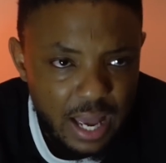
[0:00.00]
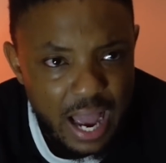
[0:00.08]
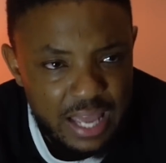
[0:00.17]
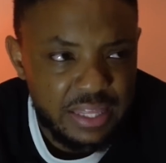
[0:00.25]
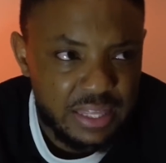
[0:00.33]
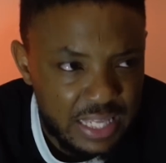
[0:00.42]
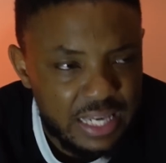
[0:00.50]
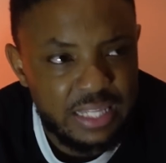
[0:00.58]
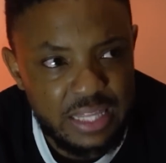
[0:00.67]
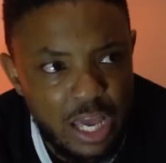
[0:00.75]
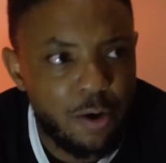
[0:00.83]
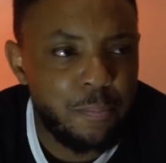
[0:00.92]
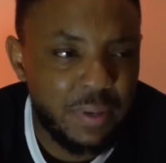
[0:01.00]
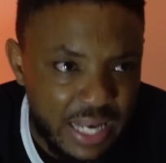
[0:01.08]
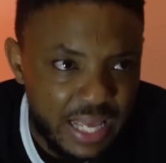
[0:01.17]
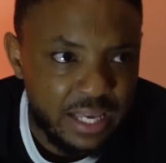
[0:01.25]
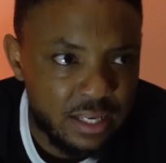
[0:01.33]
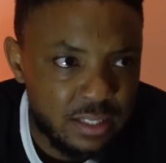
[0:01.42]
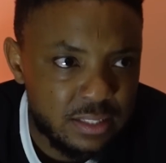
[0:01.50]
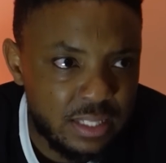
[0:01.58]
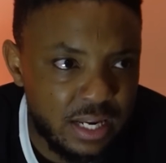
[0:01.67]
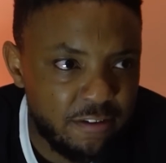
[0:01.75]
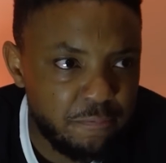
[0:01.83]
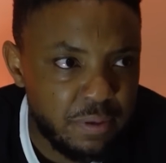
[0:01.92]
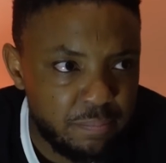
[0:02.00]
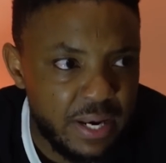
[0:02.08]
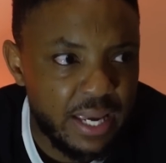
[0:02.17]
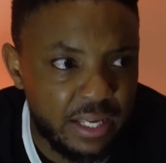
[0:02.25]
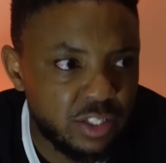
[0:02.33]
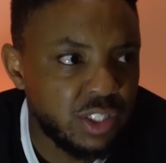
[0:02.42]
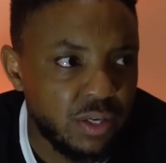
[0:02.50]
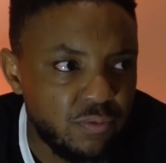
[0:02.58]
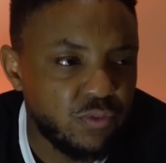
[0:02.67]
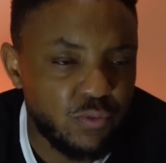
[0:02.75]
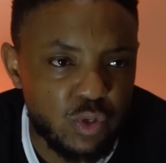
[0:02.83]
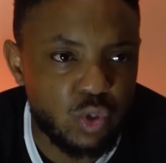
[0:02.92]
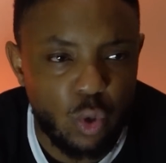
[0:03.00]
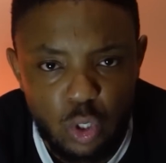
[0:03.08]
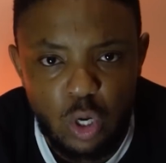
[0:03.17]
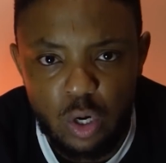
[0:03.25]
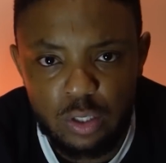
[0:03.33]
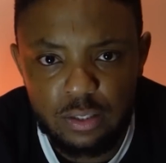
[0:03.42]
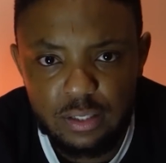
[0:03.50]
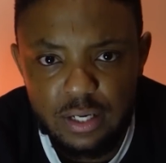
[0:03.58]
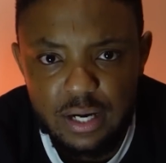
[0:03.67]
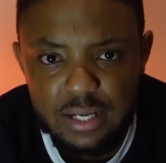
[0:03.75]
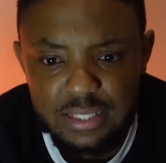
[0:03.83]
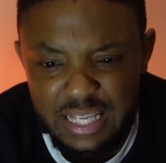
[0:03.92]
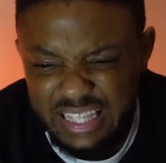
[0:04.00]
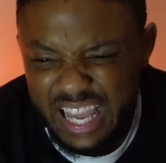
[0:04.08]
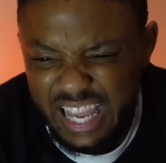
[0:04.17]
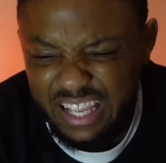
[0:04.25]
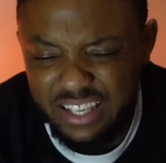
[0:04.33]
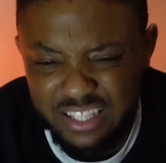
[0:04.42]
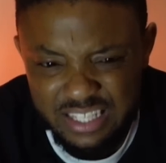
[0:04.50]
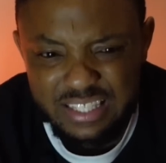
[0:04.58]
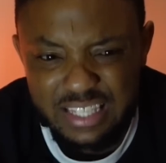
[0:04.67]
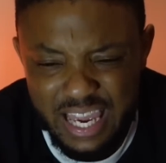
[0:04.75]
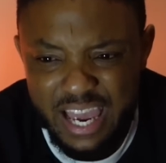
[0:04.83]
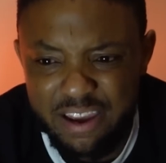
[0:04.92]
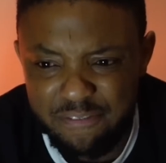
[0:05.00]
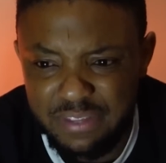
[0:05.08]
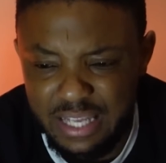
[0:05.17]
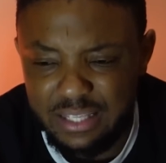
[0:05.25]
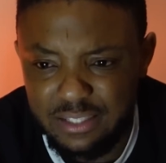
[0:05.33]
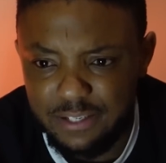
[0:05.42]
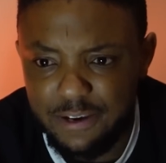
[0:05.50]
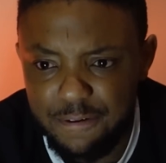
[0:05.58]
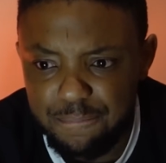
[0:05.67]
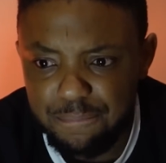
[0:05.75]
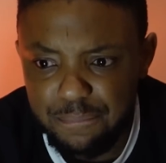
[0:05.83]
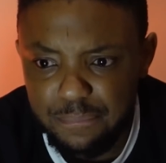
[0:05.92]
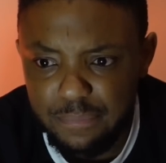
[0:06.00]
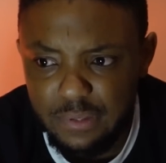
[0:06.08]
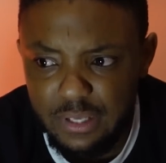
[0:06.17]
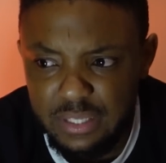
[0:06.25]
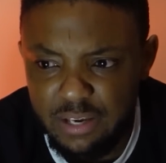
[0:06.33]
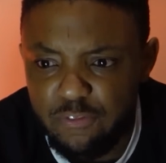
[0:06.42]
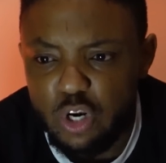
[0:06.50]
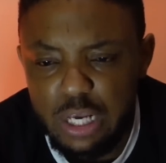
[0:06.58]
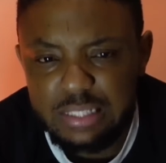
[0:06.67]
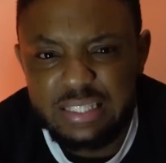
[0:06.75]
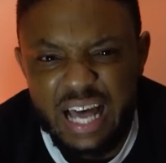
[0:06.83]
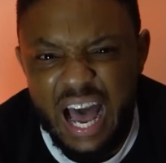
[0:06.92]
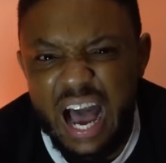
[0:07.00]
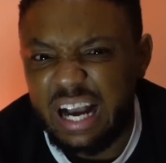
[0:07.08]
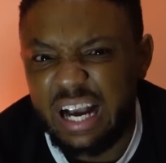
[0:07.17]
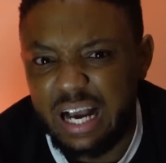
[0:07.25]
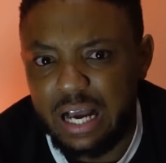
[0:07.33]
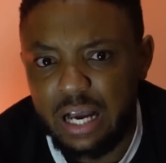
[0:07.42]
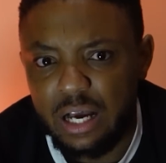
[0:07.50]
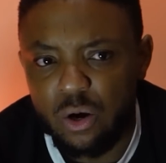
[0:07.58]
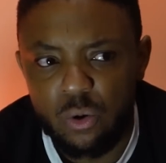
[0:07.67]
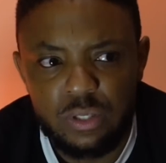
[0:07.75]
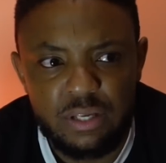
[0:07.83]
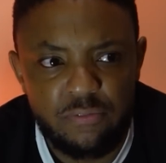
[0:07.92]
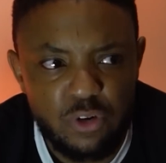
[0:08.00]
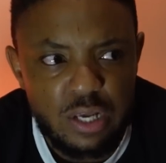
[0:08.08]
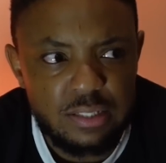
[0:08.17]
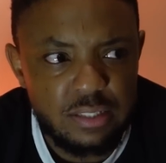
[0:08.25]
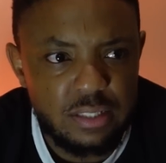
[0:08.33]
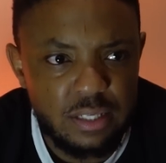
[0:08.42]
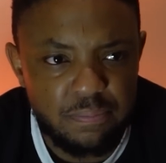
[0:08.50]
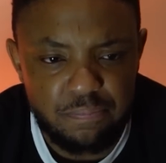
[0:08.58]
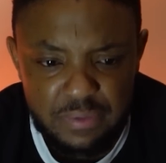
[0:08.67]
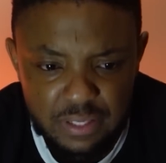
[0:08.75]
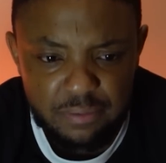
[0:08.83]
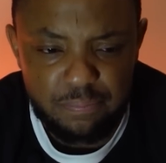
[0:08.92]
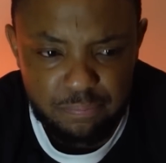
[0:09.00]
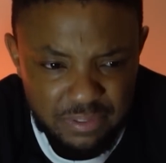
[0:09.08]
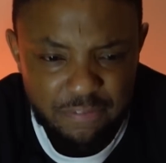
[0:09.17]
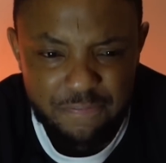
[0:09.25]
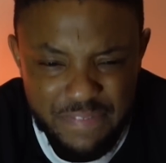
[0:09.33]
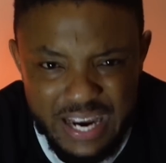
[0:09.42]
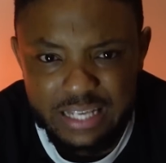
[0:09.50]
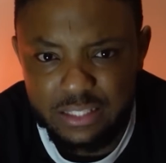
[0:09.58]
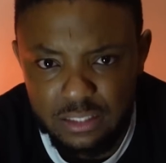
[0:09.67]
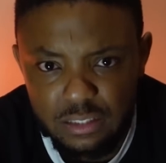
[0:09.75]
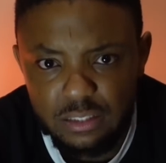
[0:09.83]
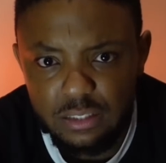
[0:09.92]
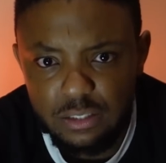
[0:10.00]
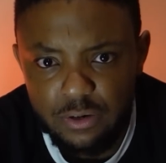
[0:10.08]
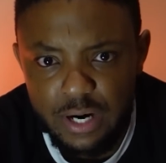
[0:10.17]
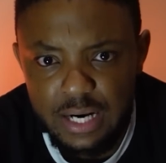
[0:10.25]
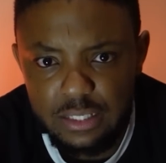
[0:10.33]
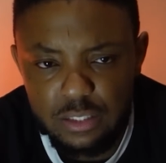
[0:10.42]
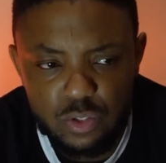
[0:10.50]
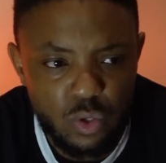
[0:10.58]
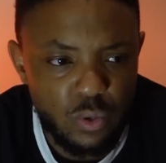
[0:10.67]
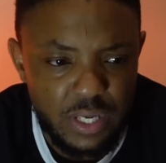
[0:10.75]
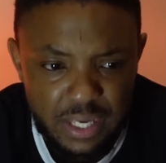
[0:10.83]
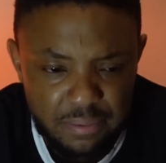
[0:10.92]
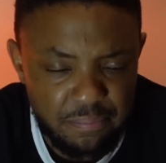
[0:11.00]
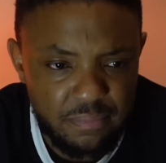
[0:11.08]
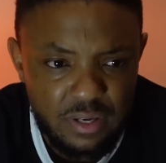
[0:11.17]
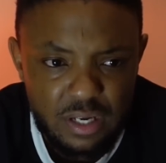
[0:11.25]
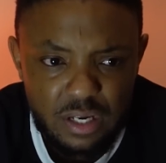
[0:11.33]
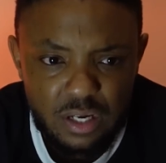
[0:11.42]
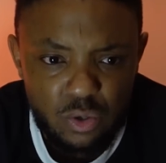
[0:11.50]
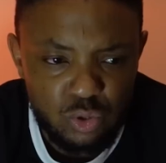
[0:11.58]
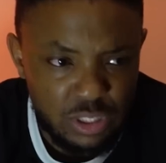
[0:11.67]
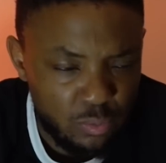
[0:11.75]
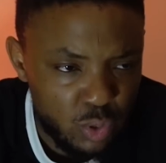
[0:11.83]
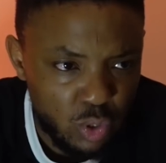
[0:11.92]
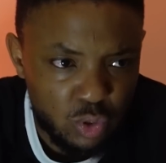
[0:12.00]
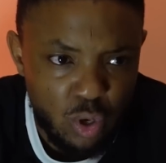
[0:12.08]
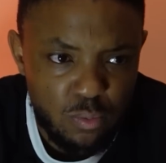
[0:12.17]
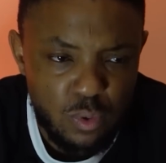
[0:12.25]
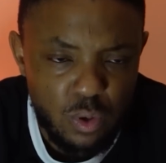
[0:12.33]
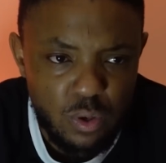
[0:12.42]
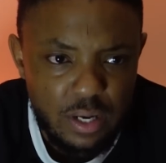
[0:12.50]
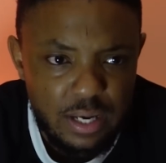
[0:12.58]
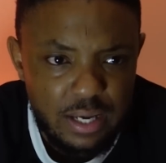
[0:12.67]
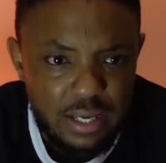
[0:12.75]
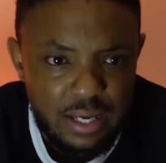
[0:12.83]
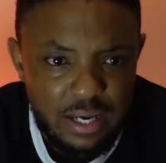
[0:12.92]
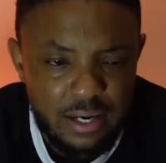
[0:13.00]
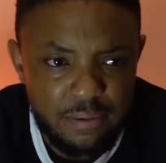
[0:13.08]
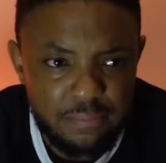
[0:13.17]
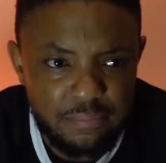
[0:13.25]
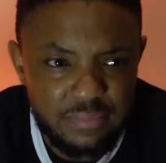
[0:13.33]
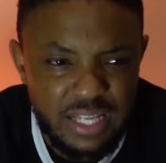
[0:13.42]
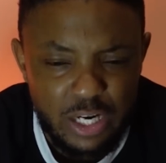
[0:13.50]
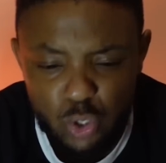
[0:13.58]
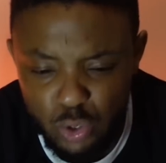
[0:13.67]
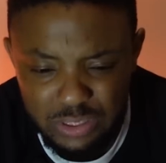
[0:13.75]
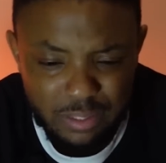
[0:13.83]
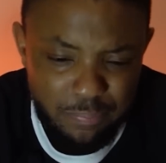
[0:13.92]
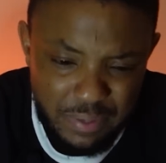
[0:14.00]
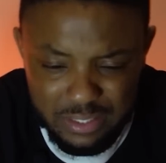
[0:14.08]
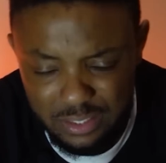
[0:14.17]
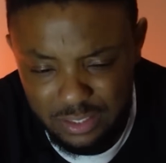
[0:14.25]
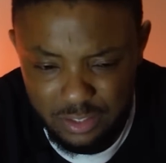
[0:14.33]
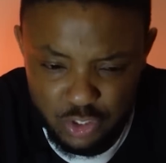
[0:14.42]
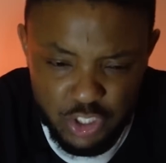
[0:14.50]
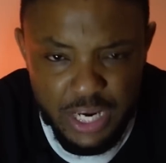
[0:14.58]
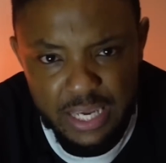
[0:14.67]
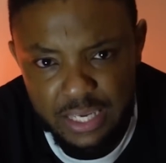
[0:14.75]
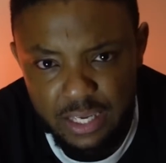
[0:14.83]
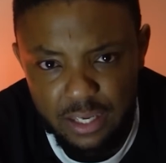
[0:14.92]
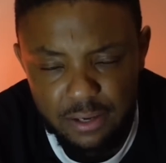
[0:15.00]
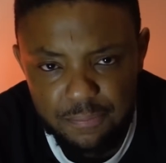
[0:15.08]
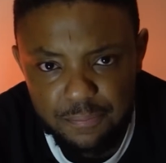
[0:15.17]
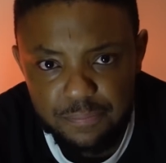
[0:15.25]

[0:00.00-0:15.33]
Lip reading: I think there are players that have been playing at Chiefs for so long that they just have that, they've lost the hunger or they've lost the fight, right? So him, Njabulo Ngobo, they looked a bit shaky.